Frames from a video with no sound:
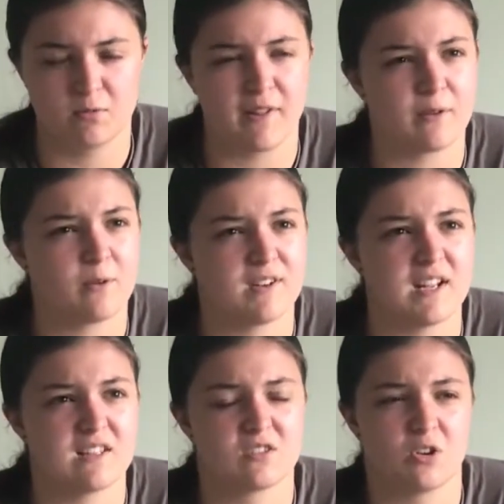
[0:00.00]
I think we went
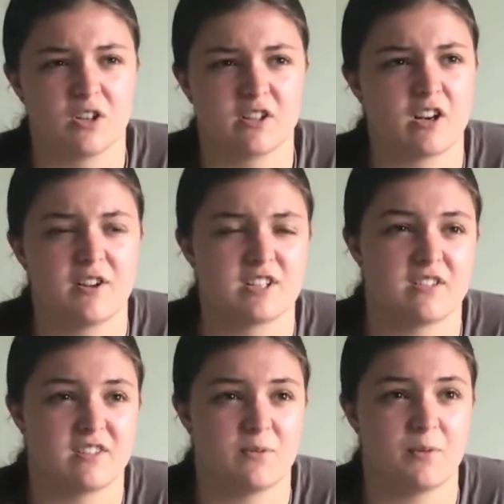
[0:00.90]
near Scotland. I don't
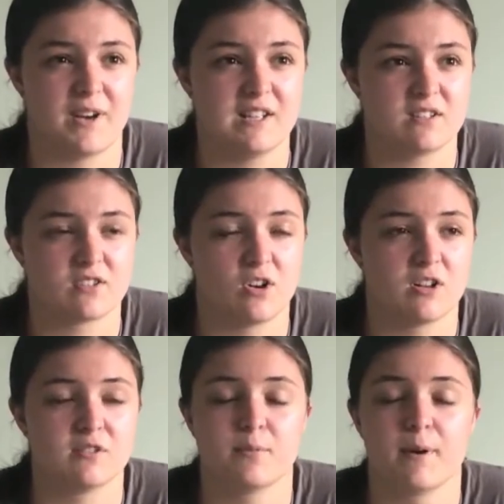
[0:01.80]
actually think we went into
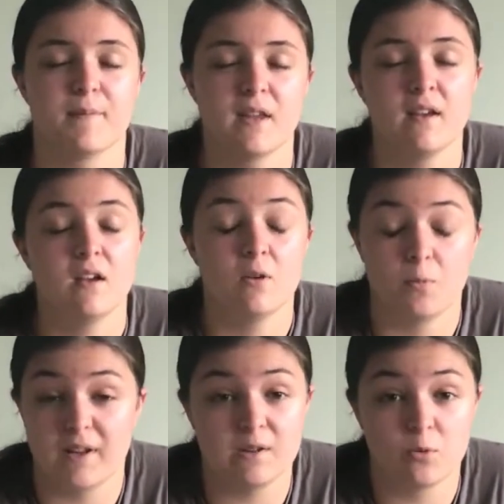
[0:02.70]
Scotland, but
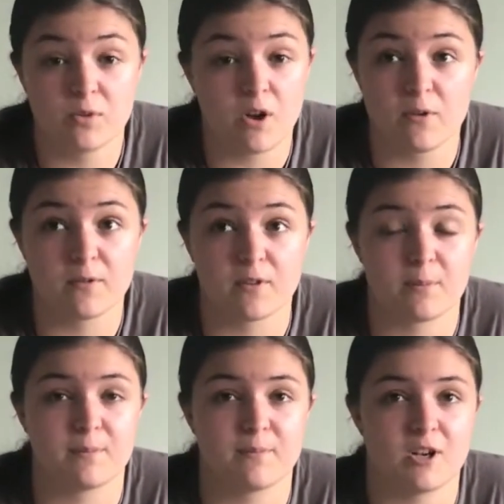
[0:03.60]
went all over the
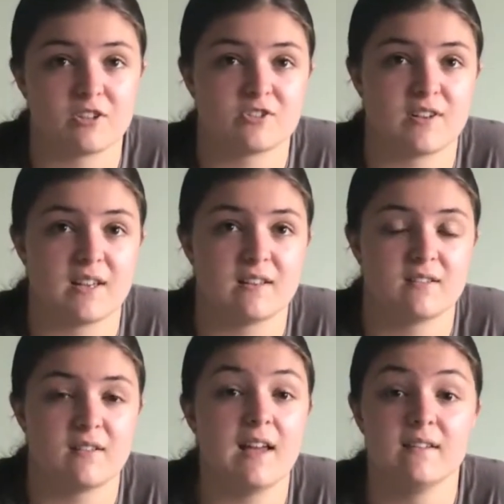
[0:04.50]
country
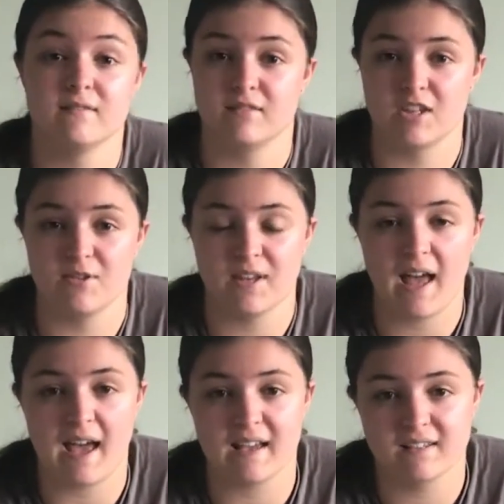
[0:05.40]
in the
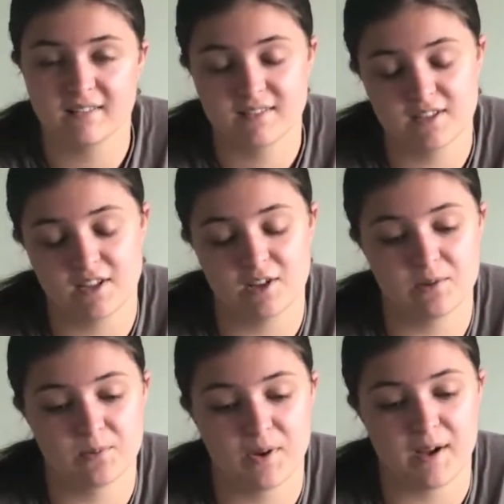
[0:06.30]
UK
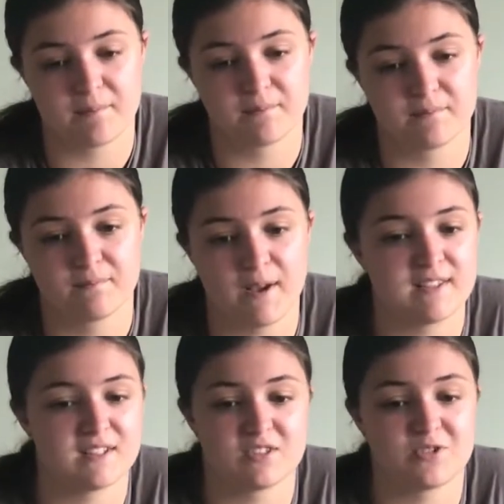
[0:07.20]
to
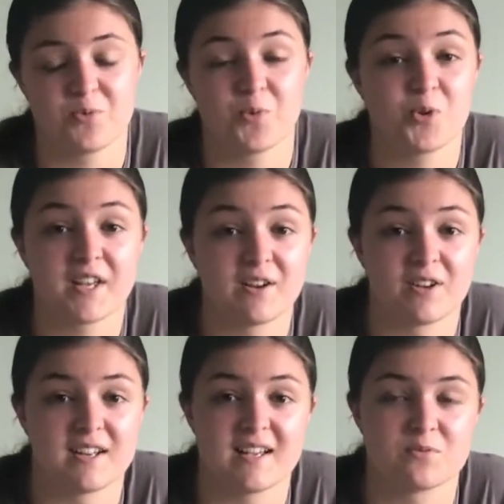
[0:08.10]
basically do walking
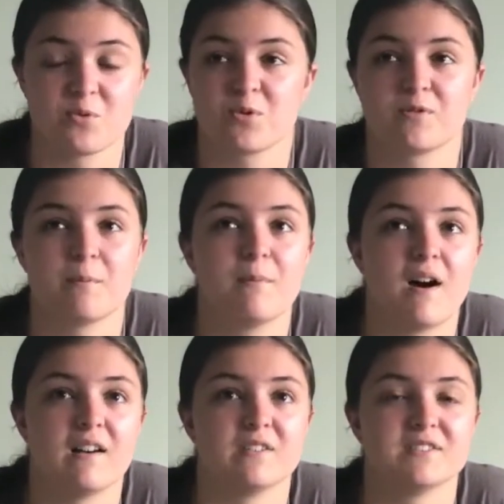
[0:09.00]
holidays, walk for
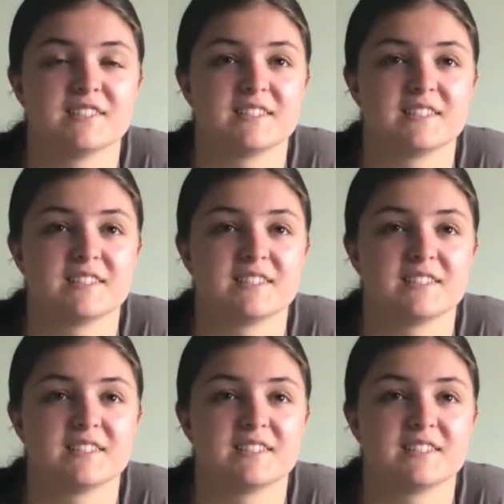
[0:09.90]
miles.